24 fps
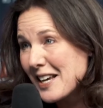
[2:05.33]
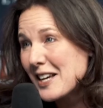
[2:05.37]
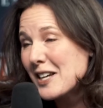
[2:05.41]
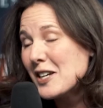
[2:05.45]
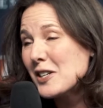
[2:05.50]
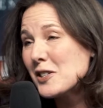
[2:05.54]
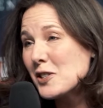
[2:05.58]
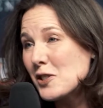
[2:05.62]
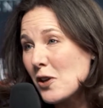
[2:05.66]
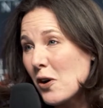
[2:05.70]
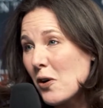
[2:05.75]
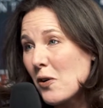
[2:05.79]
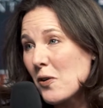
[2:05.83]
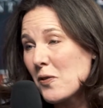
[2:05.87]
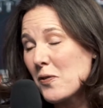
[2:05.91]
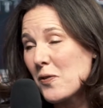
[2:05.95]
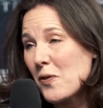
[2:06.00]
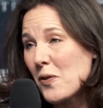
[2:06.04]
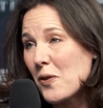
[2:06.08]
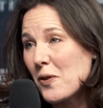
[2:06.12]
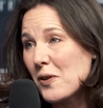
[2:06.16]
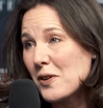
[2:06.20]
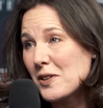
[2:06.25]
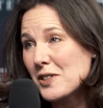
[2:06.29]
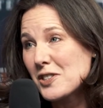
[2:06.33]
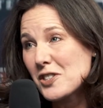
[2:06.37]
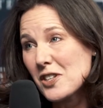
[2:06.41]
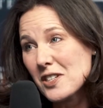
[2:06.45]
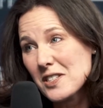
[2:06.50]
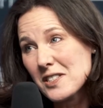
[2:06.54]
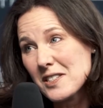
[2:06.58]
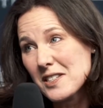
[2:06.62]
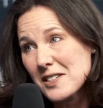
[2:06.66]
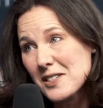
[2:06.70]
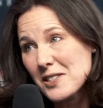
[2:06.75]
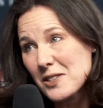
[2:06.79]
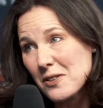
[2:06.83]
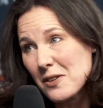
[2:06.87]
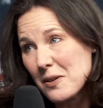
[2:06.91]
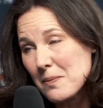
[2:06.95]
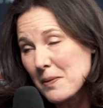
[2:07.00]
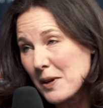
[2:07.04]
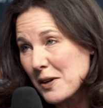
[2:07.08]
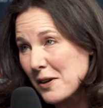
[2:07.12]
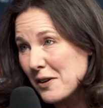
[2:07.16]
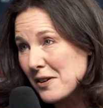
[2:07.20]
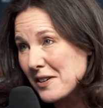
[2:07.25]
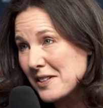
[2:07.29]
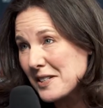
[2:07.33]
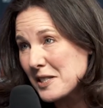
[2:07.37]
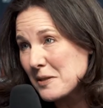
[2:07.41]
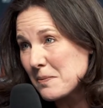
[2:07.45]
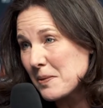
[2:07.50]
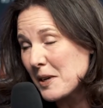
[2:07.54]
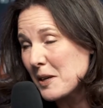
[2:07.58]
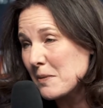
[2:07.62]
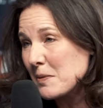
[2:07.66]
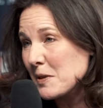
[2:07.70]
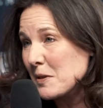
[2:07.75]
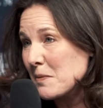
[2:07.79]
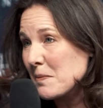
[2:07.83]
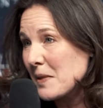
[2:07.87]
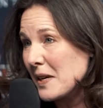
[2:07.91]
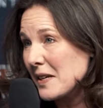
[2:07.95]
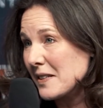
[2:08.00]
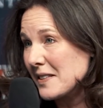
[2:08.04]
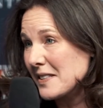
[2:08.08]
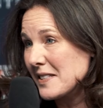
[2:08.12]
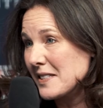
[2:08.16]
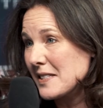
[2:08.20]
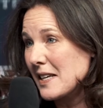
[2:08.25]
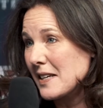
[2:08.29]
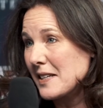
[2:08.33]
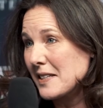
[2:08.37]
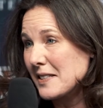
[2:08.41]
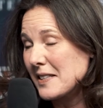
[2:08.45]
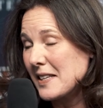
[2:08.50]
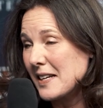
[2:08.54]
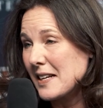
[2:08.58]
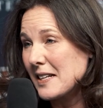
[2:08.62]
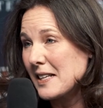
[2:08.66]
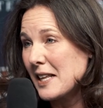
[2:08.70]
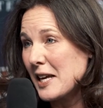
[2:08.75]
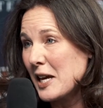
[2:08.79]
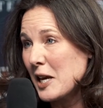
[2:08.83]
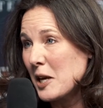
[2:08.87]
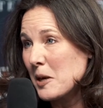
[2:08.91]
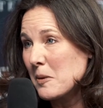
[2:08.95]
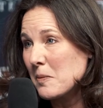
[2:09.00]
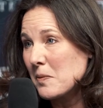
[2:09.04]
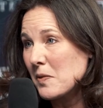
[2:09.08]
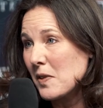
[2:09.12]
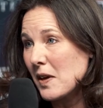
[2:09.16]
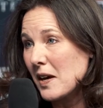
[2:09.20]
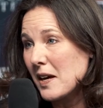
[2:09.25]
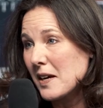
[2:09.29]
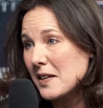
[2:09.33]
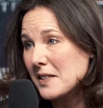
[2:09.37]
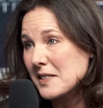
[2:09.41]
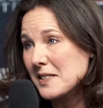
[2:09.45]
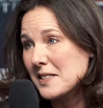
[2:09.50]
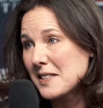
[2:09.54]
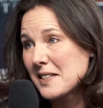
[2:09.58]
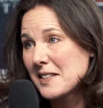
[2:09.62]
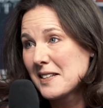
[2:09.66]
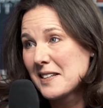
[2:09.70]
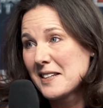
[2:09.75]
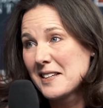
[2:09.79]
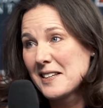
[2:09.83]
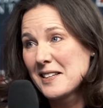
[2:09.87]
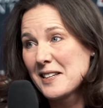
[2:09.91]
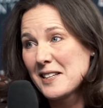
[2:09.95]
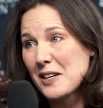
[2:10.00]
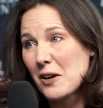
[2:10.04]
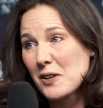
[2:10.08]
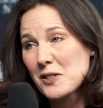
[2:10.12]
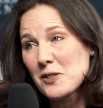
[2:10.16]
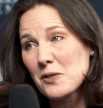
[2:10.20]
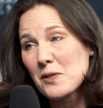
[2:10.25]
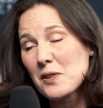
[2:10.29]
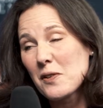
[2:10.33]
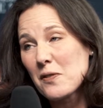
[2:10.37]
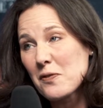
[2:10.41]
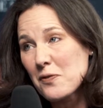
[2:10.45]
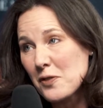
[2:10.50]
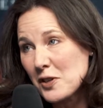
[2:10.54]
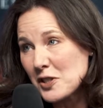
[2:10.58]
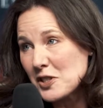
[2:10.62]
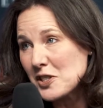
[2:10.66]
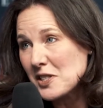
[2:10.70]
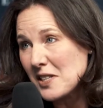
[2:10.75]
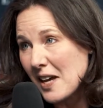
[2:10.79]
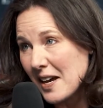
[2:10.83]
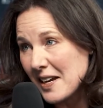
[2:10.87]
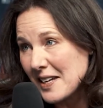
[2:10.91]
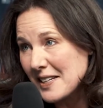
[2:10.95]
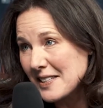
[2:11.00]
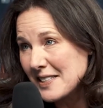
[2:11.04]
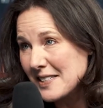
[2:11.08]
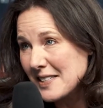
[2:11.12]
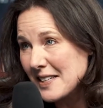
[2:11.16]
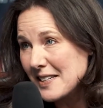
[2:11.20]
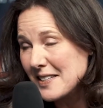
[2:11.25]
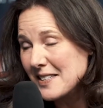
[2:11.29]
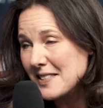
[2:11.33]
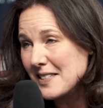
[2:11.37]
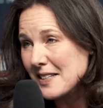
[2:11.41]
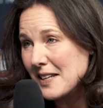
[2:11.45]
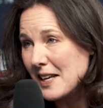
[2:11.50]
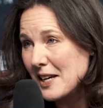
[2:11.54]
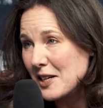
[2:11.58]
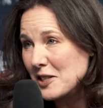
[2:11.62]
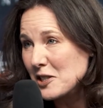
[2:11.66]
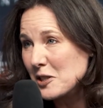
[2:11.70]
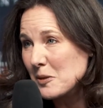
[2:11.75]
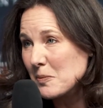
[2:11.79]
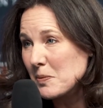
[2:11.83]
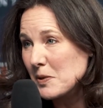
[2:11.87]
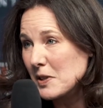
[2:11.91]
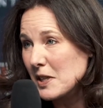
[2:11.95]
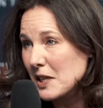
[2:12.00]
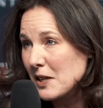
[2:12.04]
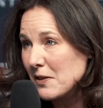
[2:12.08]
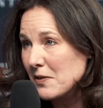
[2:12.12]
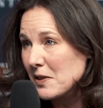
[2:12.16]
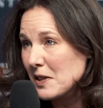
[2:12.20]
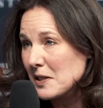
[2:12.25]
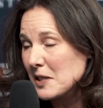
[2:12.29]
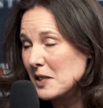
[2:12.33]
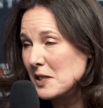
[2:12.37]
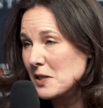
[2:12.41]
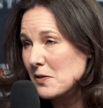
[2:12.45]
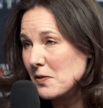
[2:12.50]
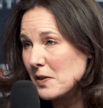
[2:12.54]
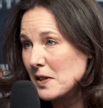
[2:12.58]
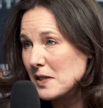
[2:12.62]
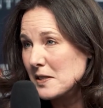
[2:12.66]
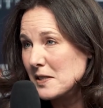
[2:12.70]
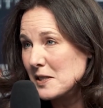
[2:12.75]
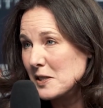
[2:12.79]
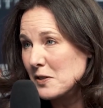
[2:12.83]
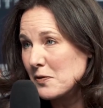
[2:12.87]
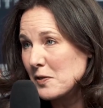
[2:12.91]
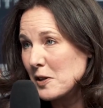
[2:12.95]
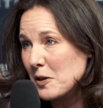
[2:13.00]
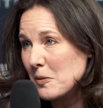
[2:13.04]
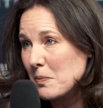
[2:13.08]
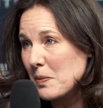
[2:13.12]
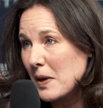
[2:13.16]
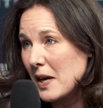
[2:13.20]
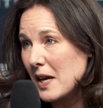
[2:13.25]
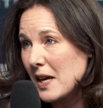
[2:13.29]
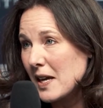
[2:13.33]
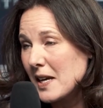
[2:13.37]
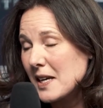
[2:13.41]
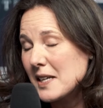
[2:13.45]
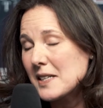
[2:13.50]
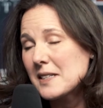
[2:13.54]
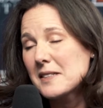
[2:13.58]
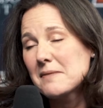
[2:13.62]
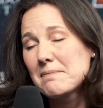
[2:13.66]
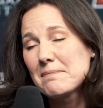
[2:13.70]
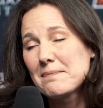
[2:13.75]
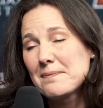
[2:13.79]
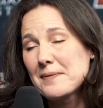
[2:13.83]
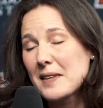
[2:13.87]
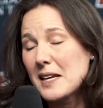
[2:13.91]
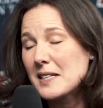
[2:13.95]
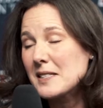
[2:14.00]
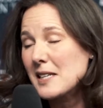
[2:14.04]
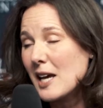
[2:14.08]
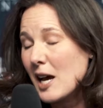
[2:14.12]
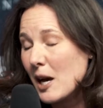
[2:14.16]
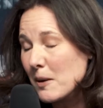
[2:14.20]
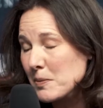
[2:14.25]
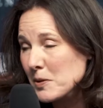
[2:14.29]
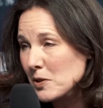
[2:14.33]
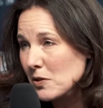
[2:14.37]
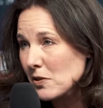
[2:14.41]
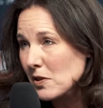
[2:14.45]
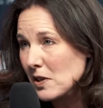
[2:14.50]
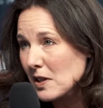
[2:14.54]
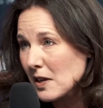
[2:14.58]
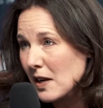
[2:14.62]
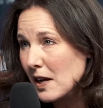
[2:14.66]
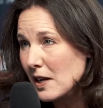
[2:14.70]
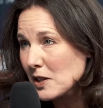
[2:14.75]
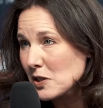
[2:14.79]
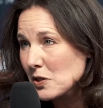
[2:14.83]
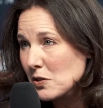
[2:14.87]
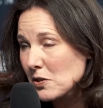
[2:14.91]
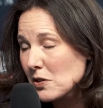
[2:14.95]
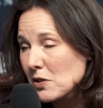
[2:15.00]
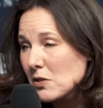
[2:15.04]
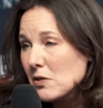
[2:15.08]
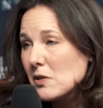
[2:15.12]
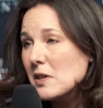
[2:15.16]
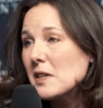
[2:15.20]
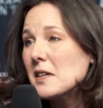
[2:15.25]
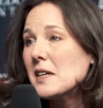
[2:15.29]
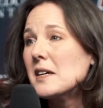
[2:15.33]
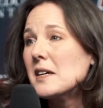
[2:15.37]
So for Justice Sotomayor to be able to make the claim that it's only fringe scientists that actually believe that these fetuses feel pain, that's absolutely not true.